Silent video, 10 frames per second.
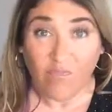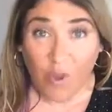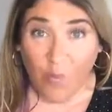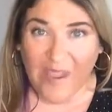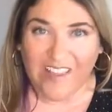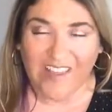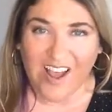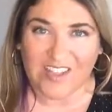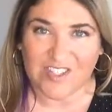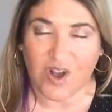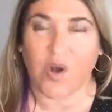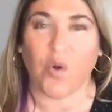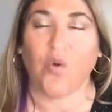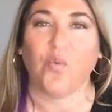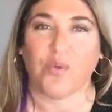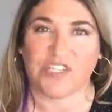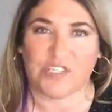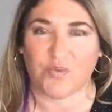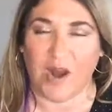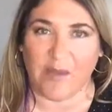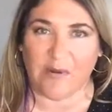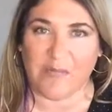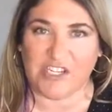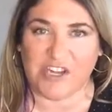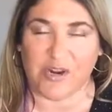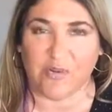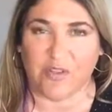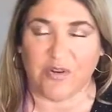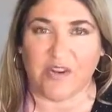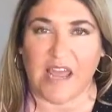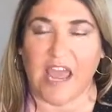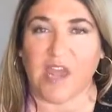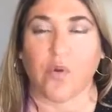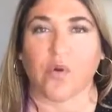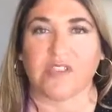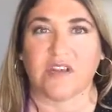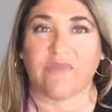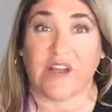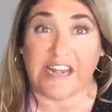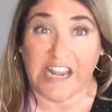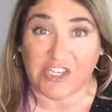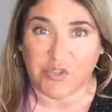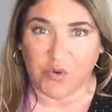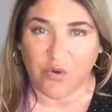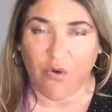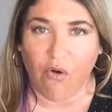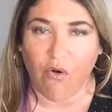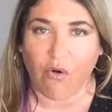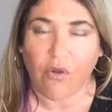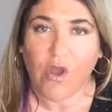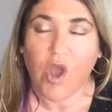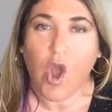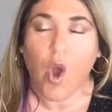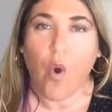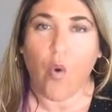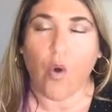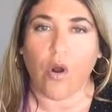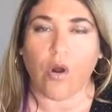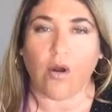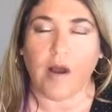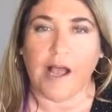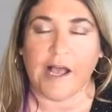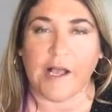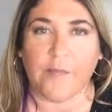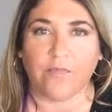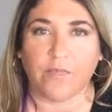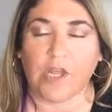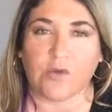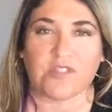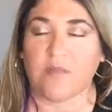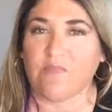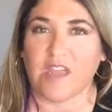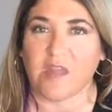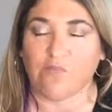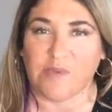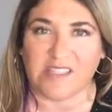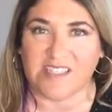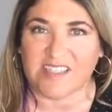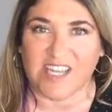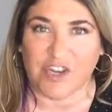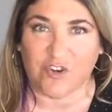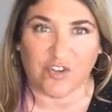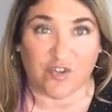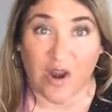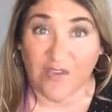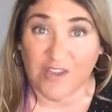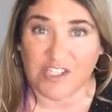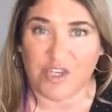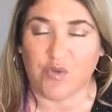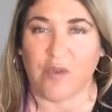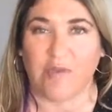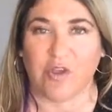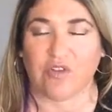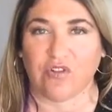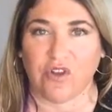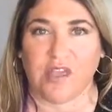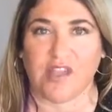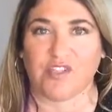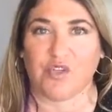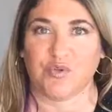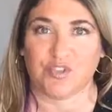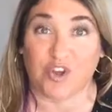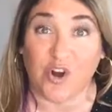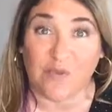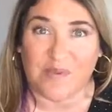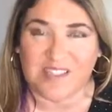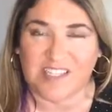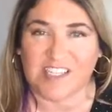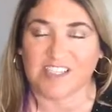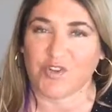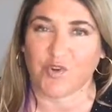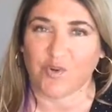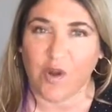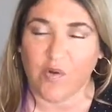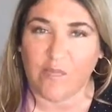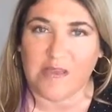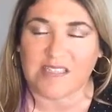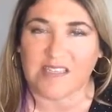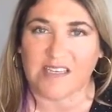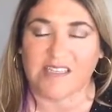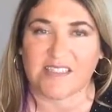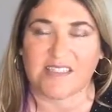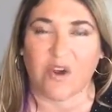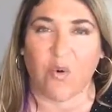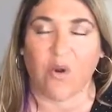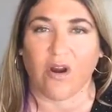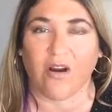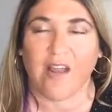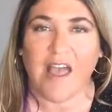weight loss goal, which is what I'm going to be sharing with you today, or it's a financial goal, or something in business that you're striving to. Maybe you're looking to start a business or grow a business, or